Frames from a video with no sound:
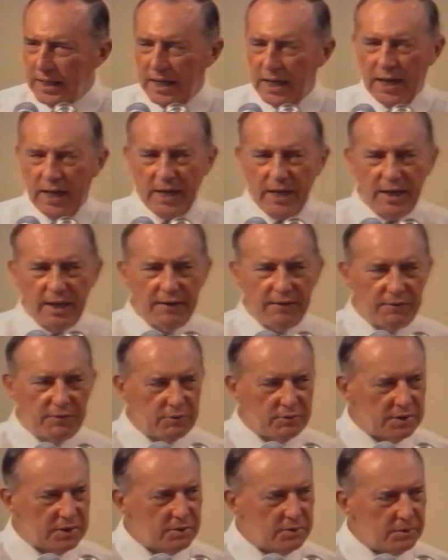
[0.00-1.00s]
Uh, if
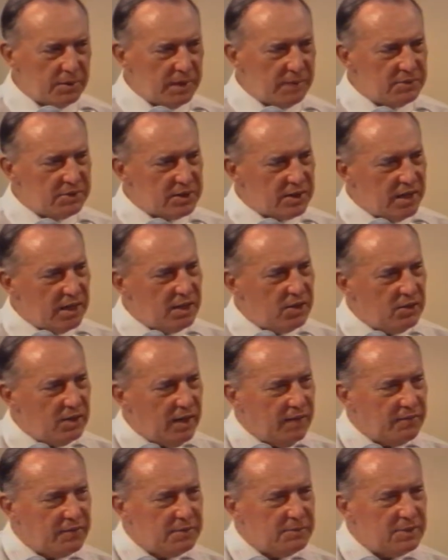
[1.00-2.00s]
you see what I'm saying, you
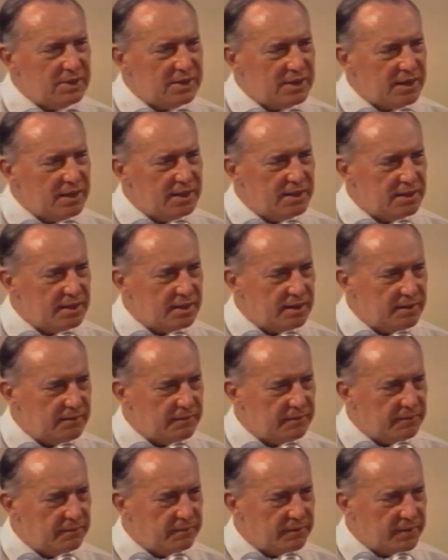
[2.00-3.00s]
have to be sensitive
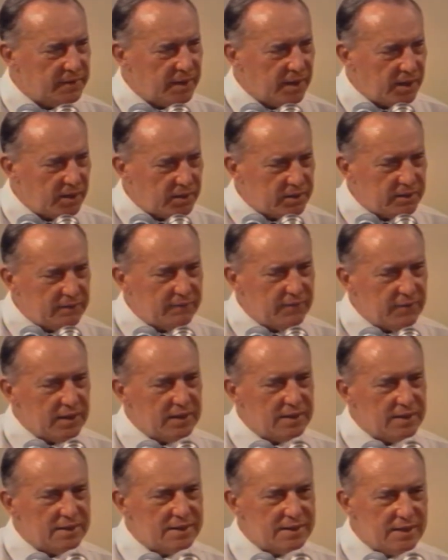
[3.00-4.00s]

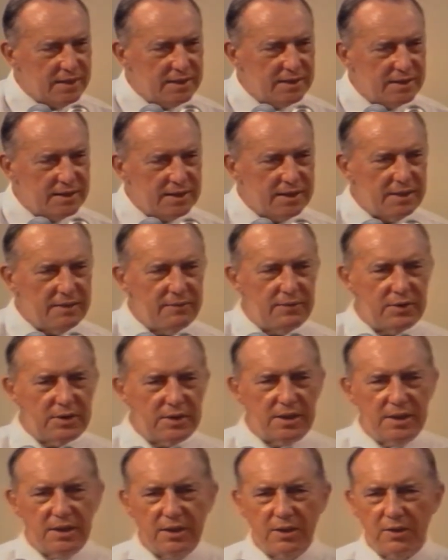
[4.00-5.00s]
cultivate
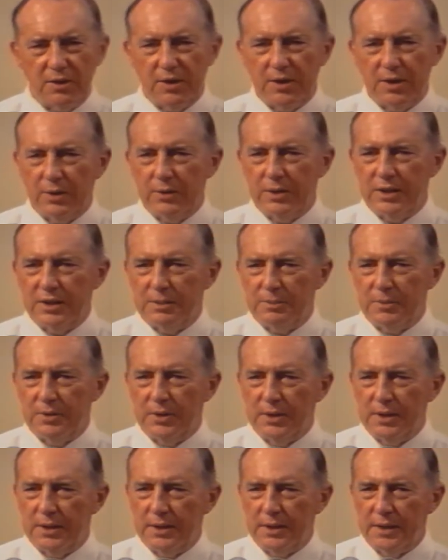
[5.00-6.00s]
sensitivity to the Holy
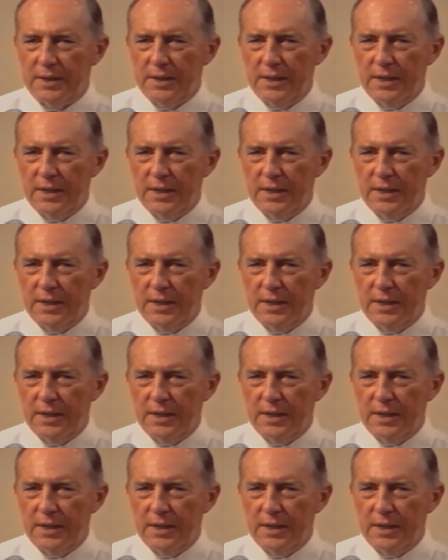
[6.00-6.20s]
Spirit.